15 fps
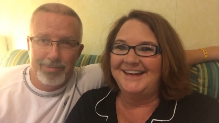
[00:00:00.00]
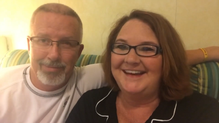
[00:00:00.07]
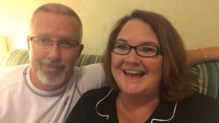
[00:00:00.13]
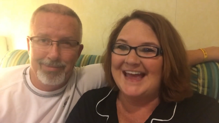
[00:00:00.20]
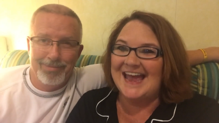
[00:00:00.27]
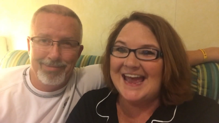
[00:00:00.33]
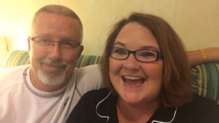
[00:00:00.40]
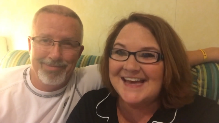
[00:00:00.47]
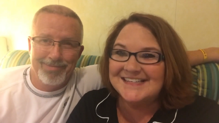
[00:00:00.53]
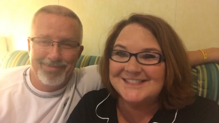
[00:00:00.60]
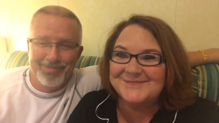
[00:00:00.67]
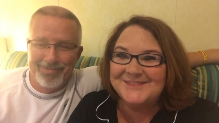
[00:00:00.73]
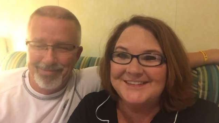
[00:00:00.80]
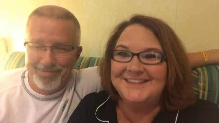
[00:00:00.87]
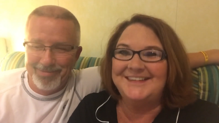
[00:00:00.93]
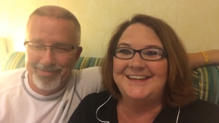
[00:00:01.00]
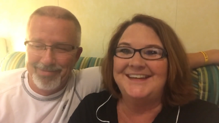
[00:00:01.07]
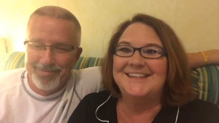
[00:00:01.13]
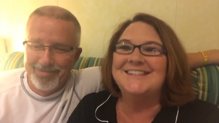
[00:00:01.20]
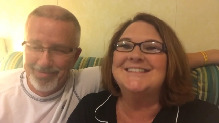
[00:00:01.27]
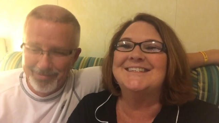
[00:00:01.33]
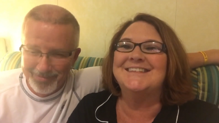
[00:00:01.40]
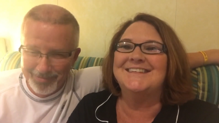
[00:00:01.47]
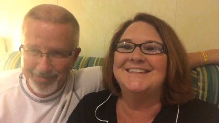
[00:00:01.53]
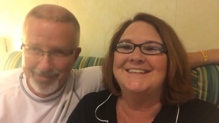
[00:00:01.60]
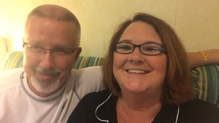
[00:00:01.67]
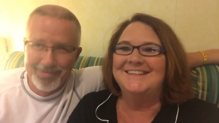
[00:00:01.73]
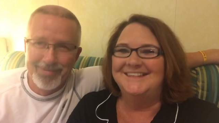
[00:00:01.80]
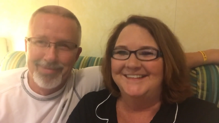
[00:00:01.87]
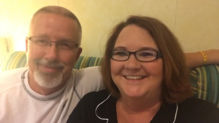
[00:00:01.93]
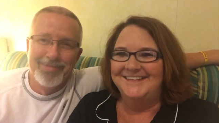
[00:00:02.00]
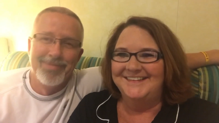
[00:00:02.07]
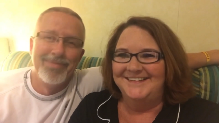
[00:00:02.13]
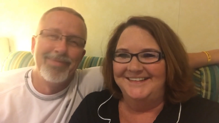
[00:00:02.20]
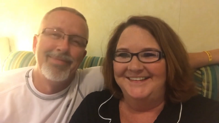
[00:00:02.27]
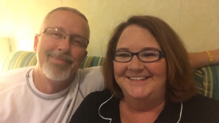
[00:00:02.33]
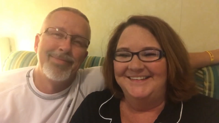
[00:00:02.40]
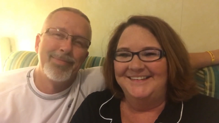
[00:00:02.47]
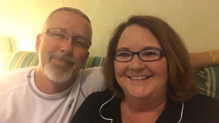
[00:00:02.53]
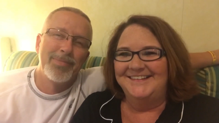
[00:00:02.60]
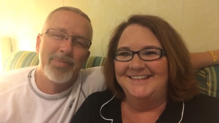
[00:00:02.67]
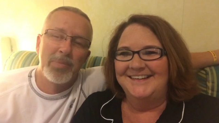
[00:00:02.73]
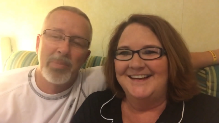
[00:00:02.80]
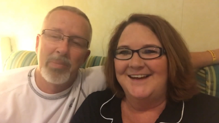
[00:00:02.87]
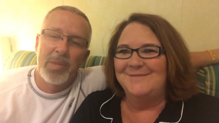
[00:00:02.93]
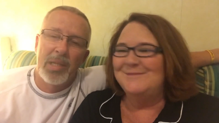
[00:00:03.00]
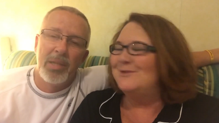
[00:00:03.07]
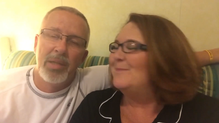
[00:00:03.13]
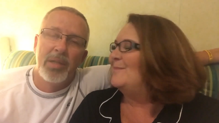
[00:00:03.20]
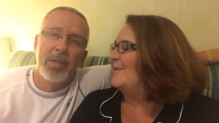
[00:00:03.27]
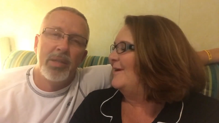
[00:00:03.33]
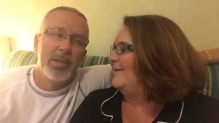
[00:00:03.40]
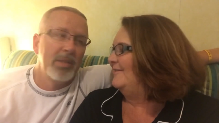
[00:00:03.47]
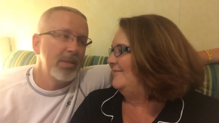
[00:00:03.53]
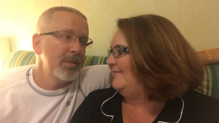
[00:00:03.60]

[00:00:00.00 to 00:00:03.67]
Speaker 1: He has been dancing. I'm so proud of